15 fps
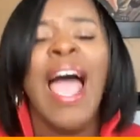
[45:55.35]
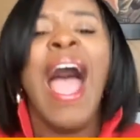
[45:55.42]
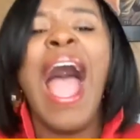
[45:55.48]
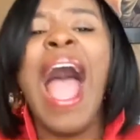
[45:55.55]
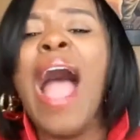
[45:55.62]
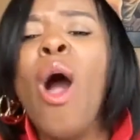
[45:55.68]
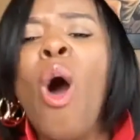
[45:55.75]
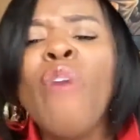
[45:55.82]

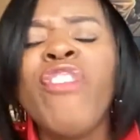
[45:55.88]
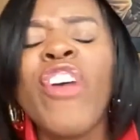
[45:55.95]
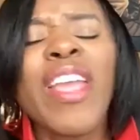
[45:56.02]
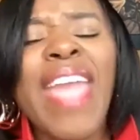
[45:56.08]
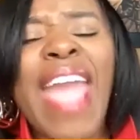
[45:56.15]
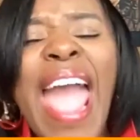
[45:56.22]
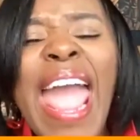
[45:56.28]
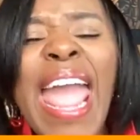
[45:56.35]
I
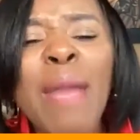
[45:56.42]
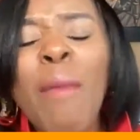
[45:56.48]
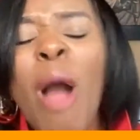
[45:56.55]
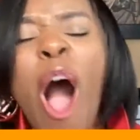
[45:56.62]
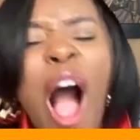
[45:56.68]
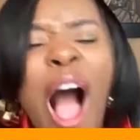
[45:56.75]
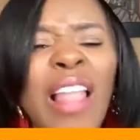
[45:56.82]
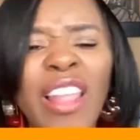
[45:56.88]
overcame
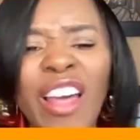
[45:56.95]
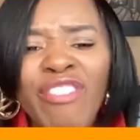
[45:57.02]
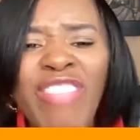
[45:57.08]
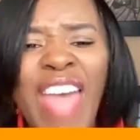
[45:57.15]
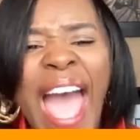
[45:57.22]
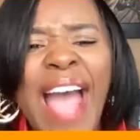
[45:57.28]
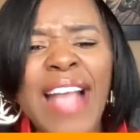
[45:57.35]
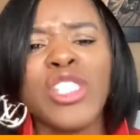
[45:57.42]
all of
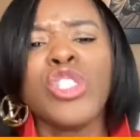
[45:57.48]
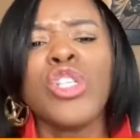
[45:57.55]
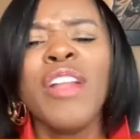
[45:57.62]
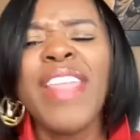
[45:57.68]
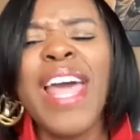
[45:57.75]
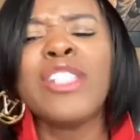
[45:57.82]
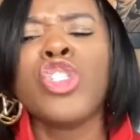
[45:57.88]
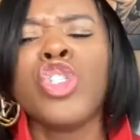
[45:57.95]
that so
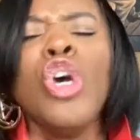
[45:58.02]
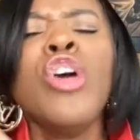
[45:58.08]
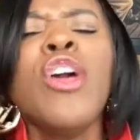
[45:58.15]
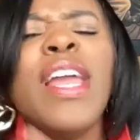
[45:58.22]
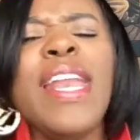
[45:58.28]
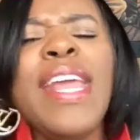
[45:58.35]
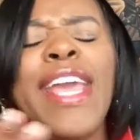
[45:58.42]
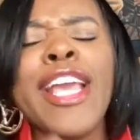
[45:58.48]
that you
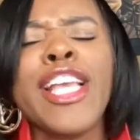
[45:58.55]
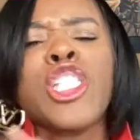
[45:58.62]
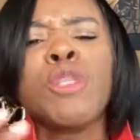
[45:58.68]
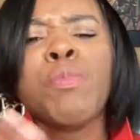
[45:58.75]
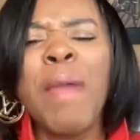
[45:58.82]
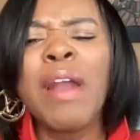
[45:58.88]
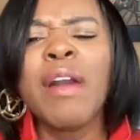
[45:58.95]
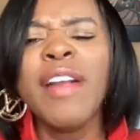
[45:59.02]
can
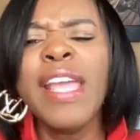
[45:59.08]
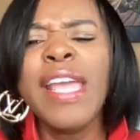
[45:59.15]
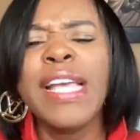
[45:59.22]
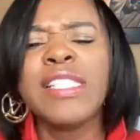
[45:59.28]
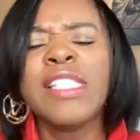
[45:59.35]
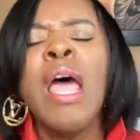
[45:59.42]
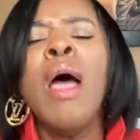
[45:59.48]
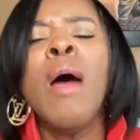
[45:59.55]

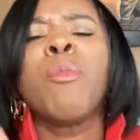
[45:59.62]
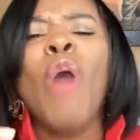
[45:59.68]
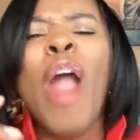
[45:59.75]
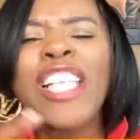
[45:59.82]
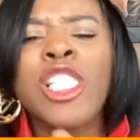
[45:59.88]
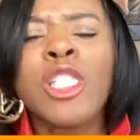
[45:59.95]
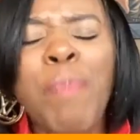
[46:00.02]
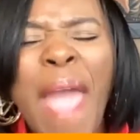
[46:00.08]
experience
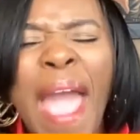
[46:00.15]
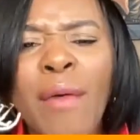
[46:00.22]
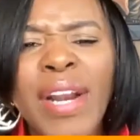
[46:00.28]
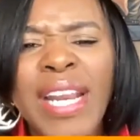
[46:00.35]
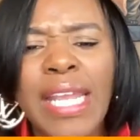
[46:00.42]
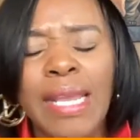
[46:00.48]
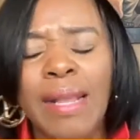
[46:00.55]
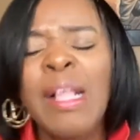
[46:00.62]

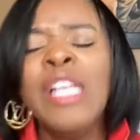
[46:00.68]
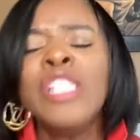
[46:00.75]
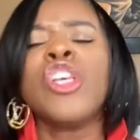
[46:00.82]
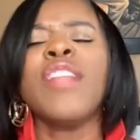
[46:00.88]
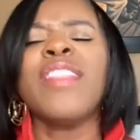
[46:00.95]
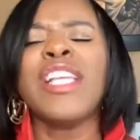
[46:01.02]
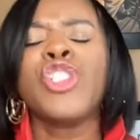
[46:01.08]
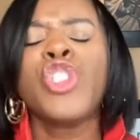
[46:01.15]
prosperity, so
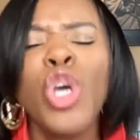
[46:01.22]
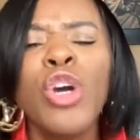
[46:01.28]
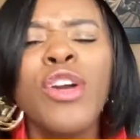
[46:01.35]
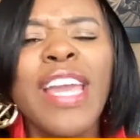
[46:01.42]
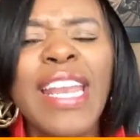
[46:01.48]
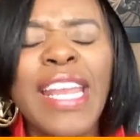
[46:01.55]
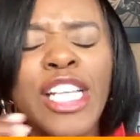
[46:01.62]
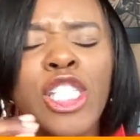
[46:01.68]
that you
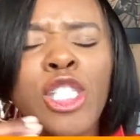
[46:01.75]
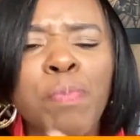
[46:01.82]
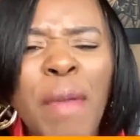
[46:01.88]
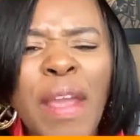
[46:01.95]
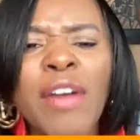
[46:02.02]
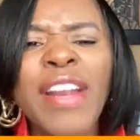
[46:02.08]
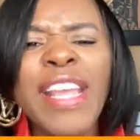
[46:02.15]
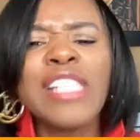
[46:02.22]
can
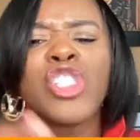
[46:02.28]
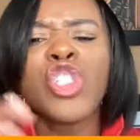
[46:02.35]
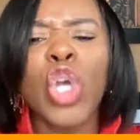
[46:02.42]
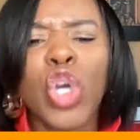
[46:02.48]
experience the